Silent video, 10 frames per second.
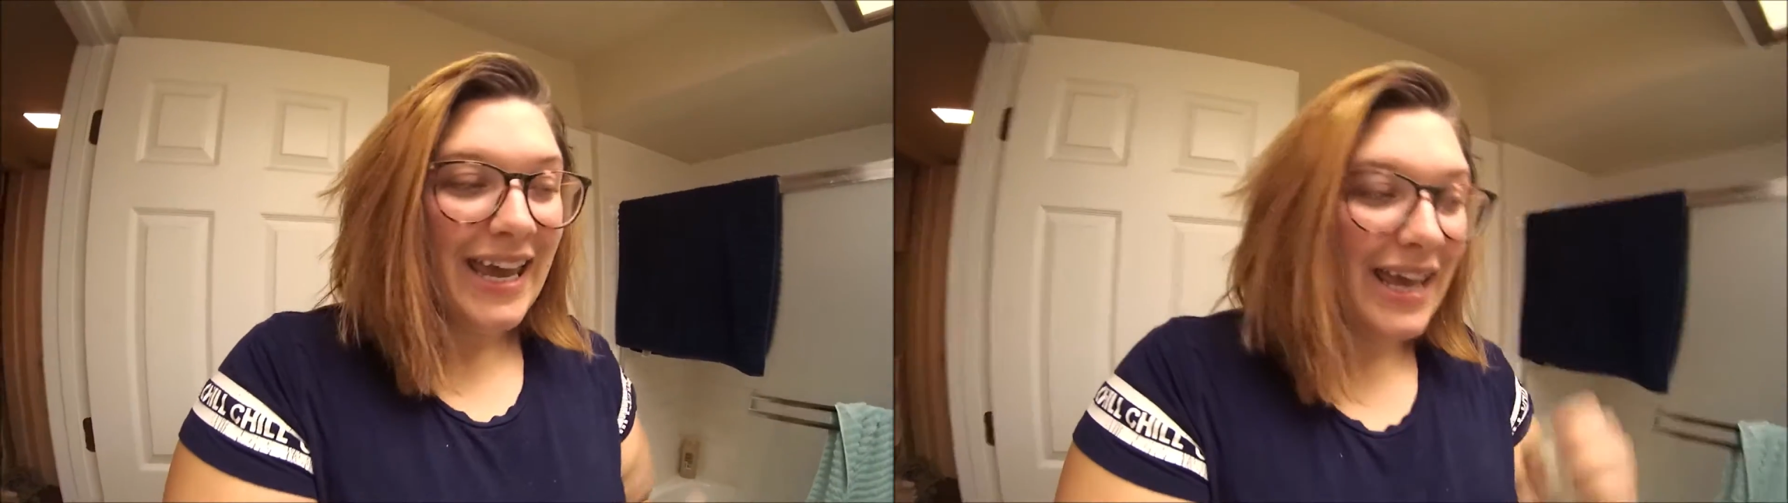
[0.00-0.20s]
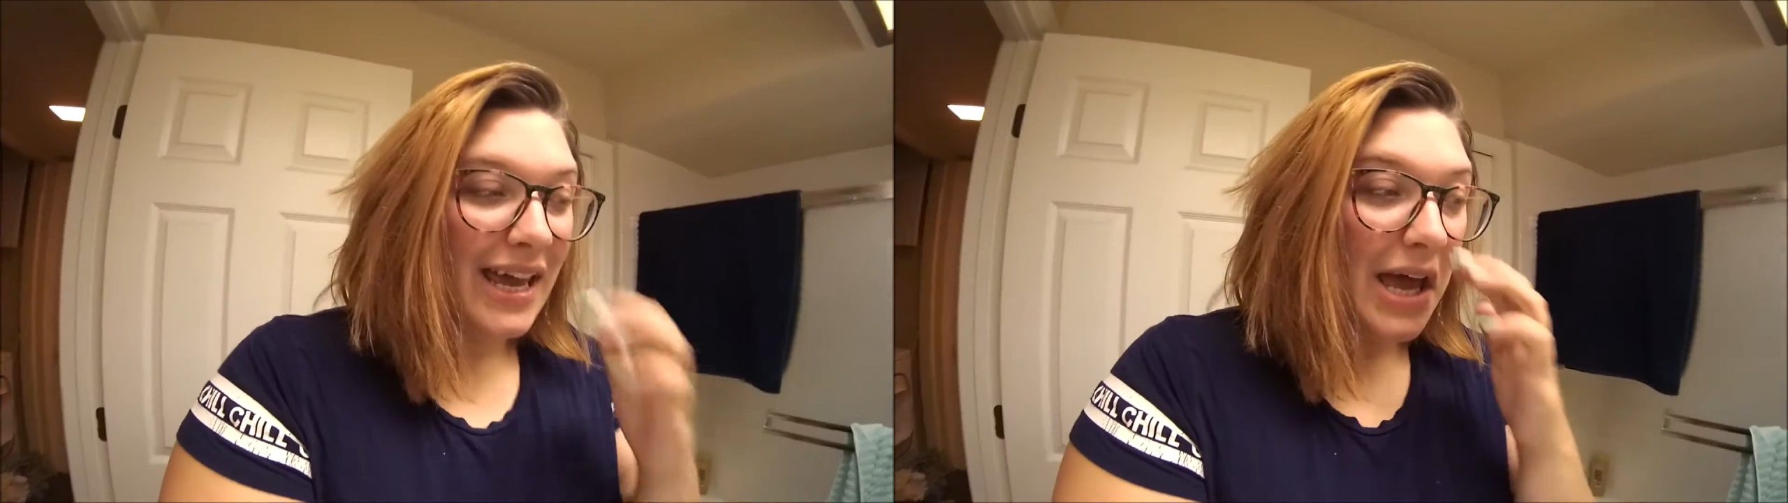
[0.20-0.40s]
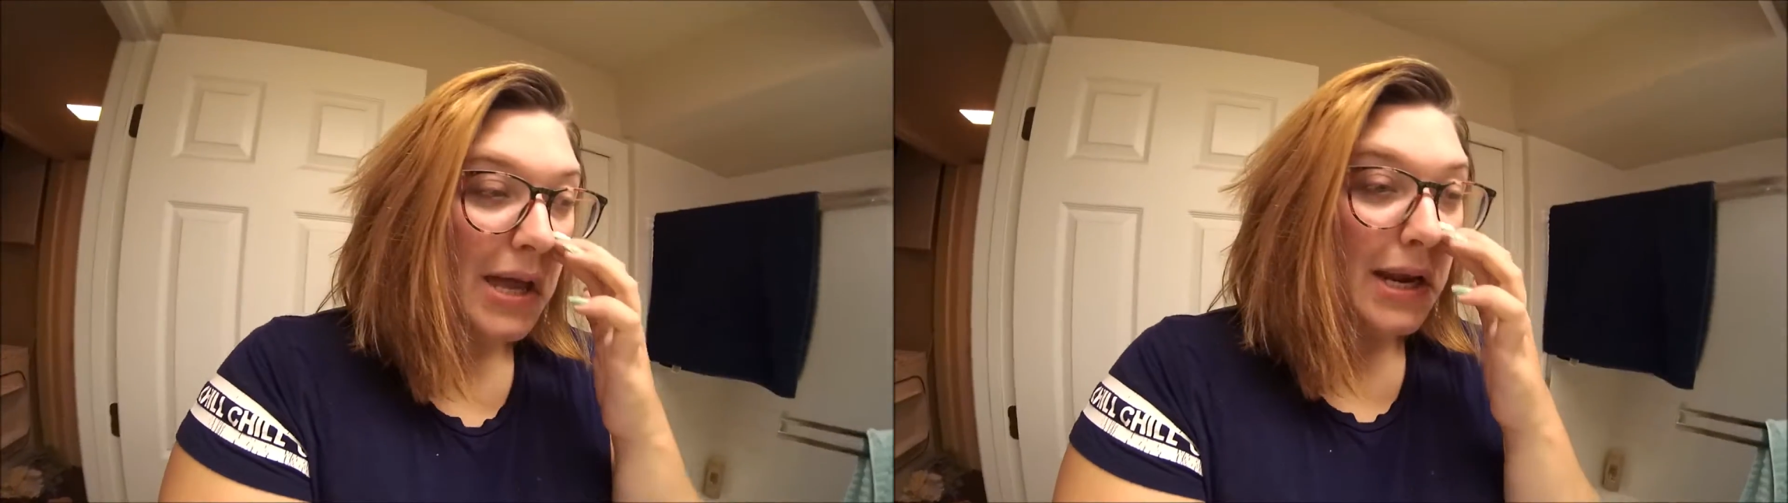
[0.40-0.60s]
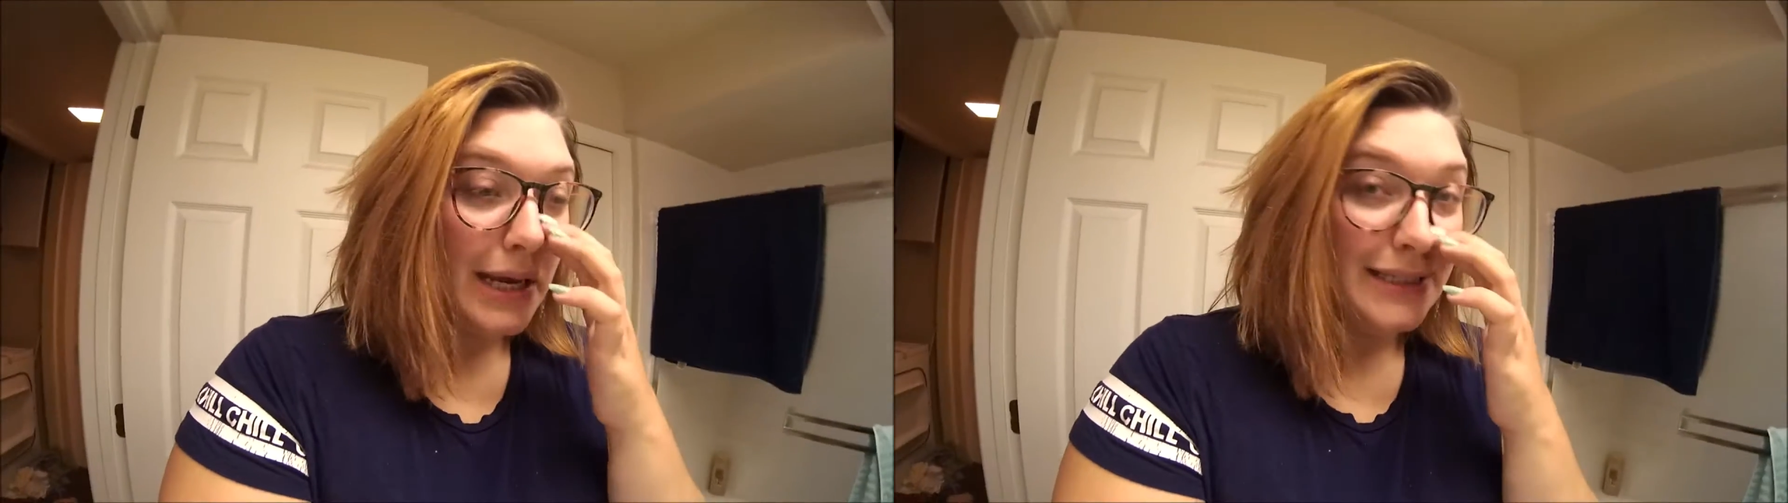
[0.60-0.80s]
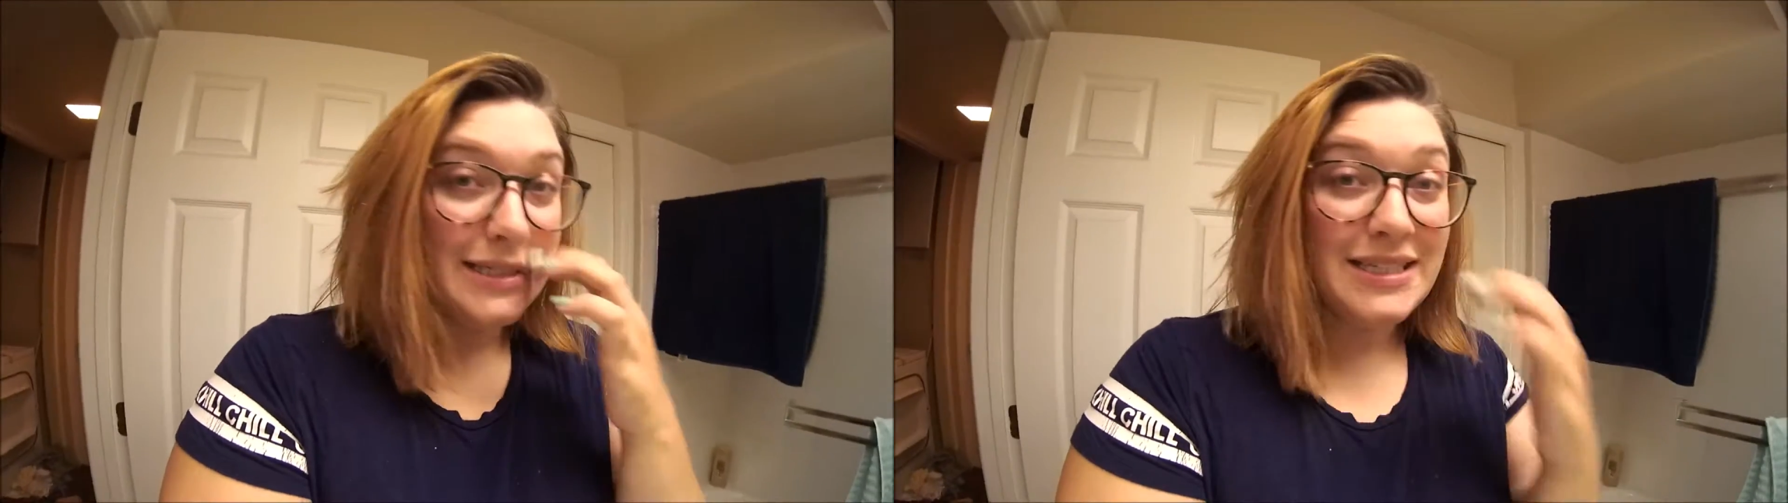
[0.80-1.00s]
and
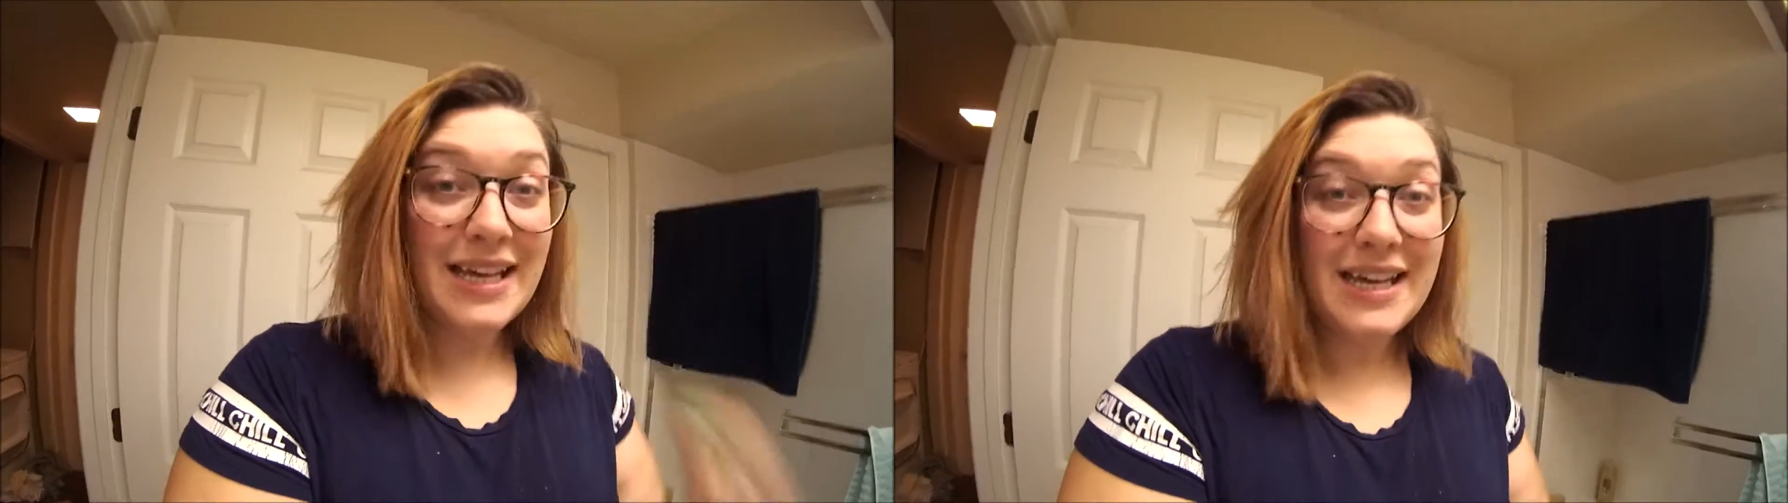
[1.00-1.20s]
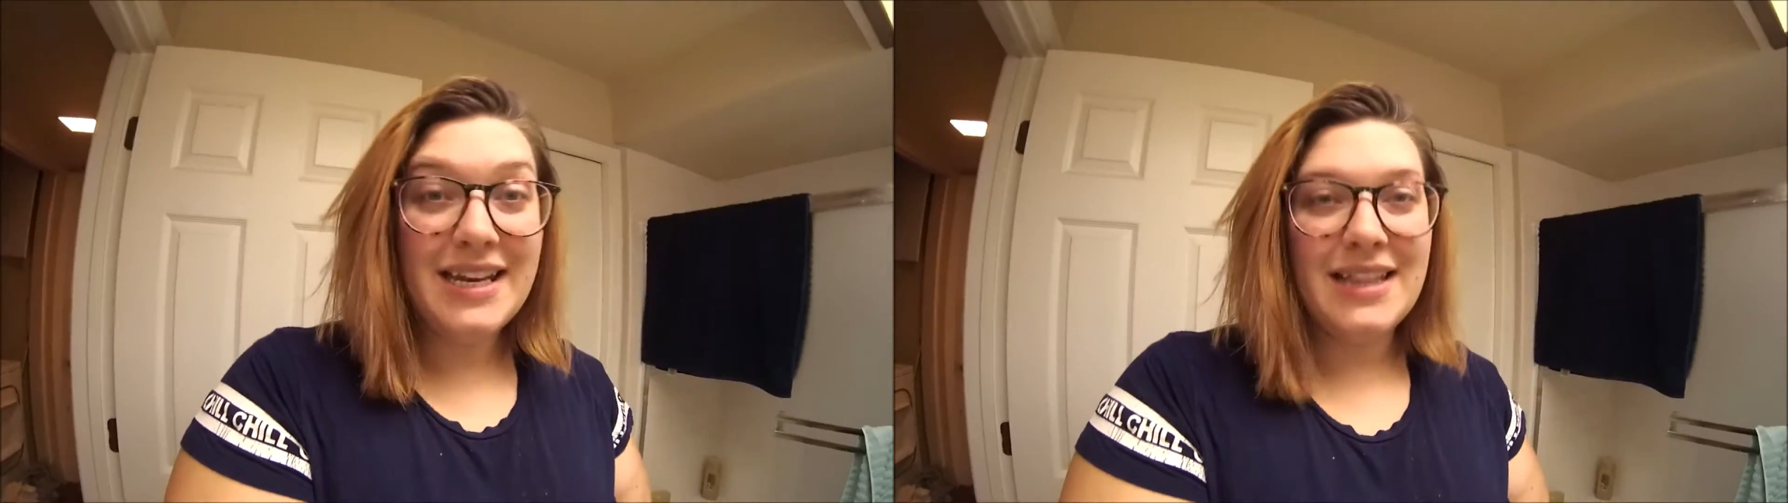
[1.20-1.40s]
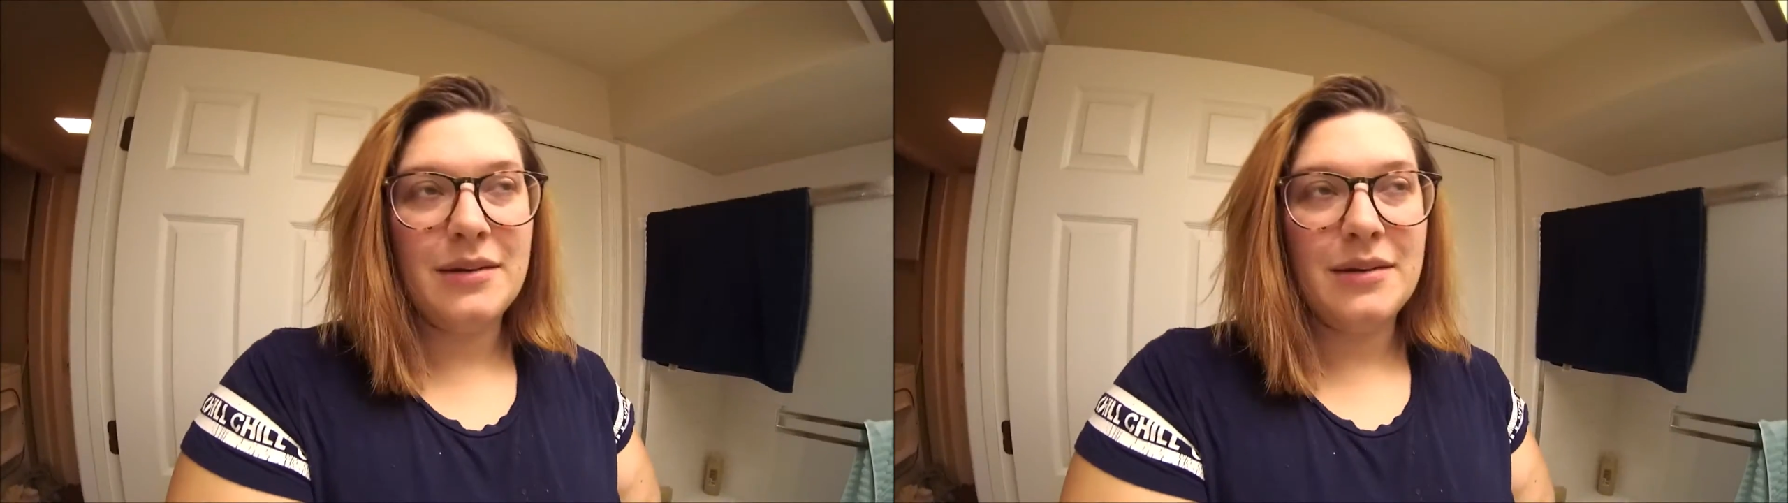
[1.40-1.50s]
I decided